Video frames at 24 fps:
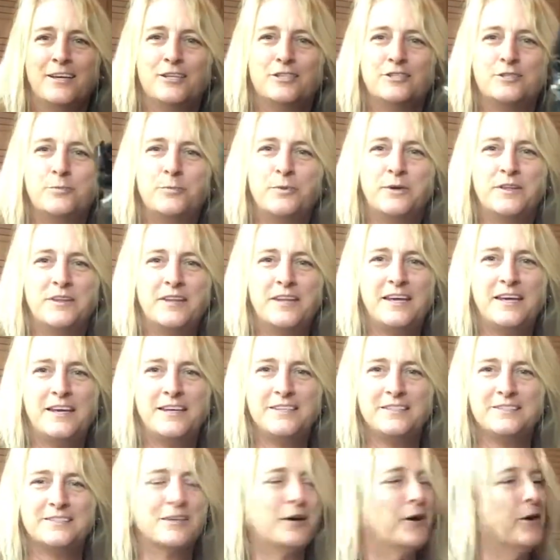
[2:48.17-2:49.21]
To put
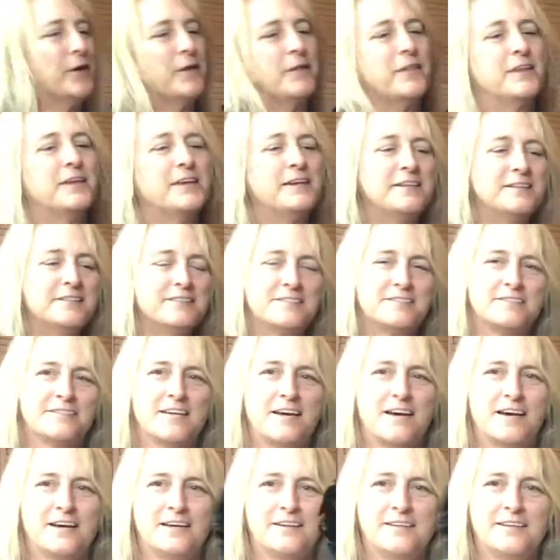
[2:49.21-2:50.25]
these on the
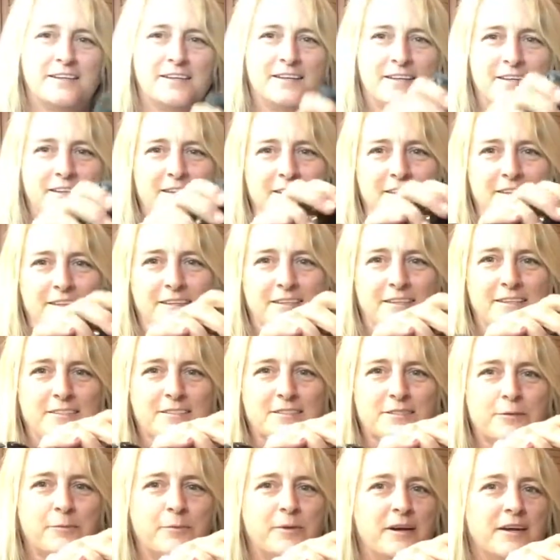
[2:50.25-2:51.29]
inside.
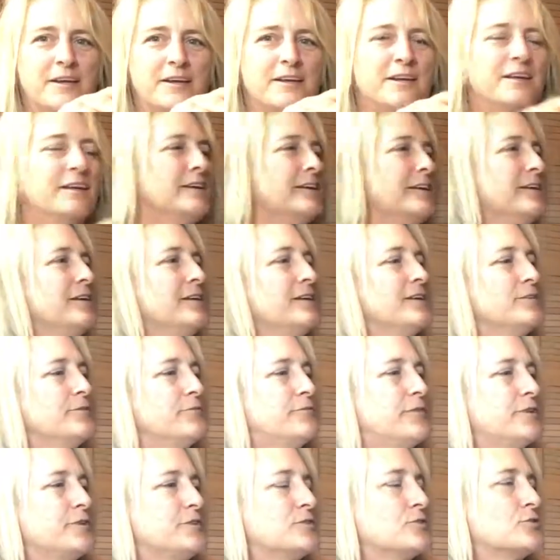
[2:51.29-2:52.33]
These are my
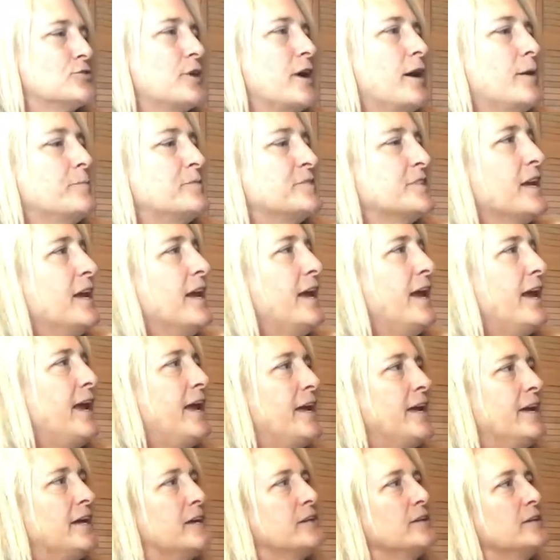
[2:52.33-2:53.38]
fin straps,
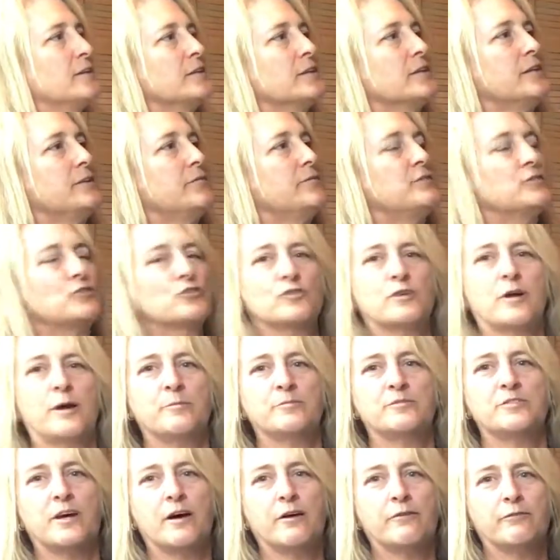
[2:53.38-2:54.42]
and leave the
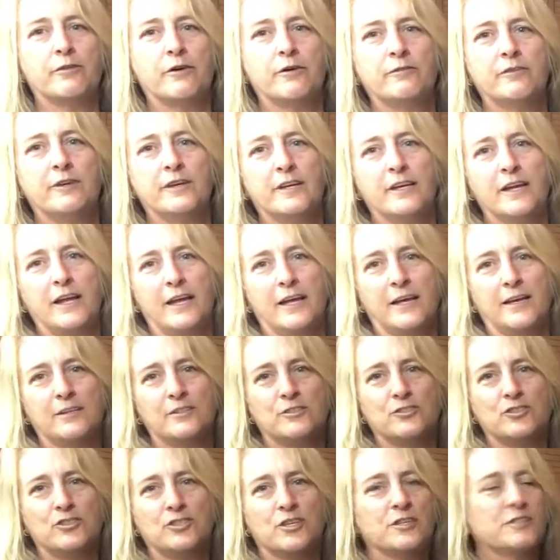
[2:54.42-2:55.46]
straps off of it
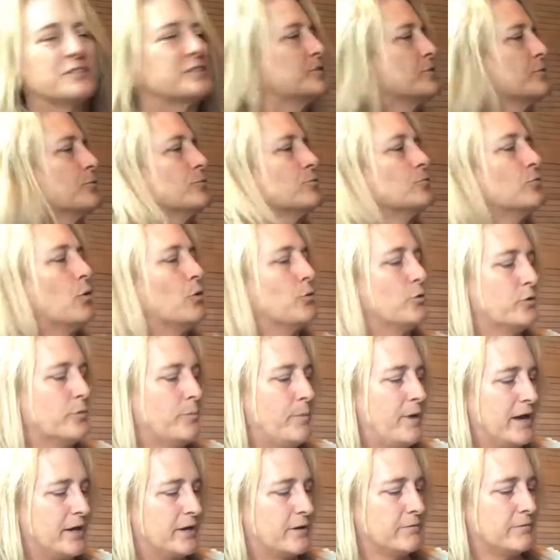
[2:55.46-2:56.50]
and just roll the
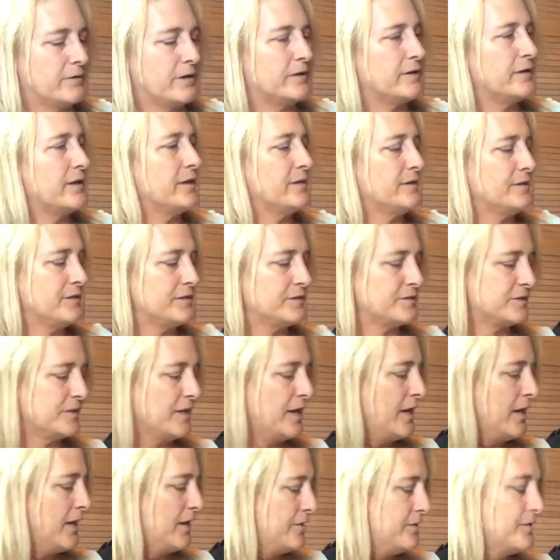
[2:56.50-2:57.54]
bag around like this.
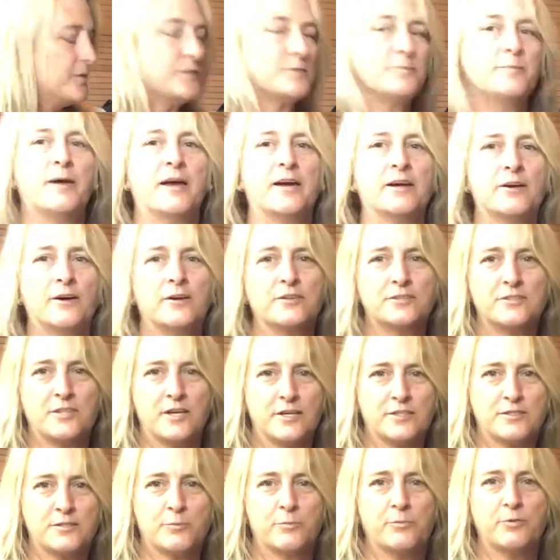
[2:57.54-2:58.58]
This bag also
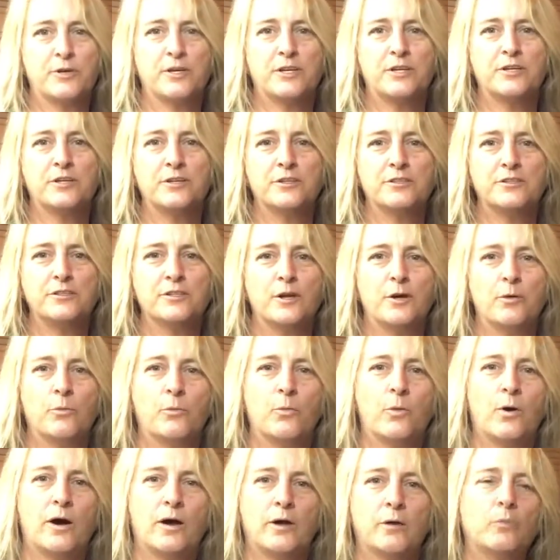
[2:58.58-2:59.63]
has a pretty good
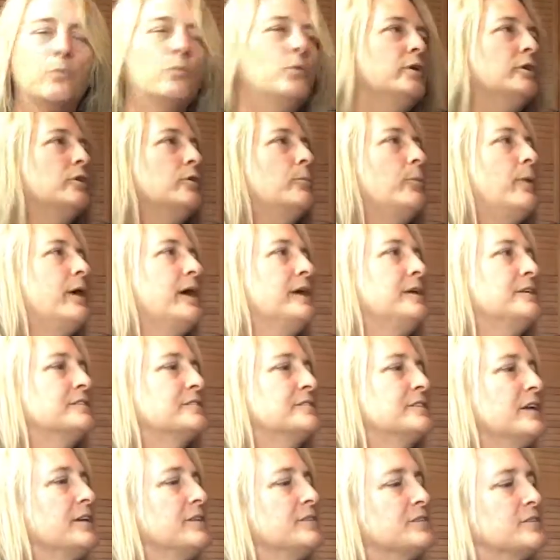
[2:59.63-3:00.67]
wide
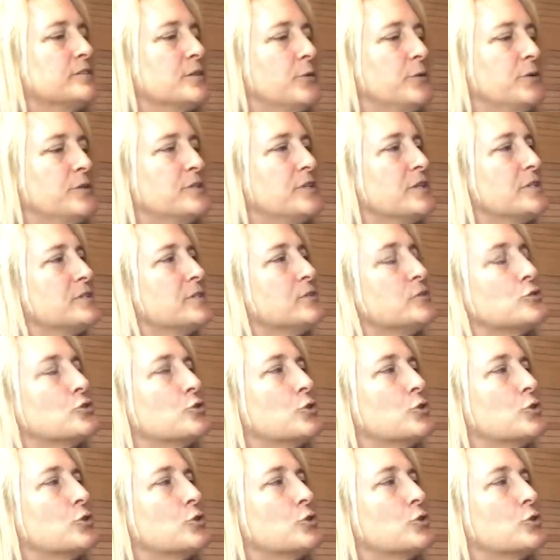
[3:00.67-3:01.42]
wheelbase, and so it doesn't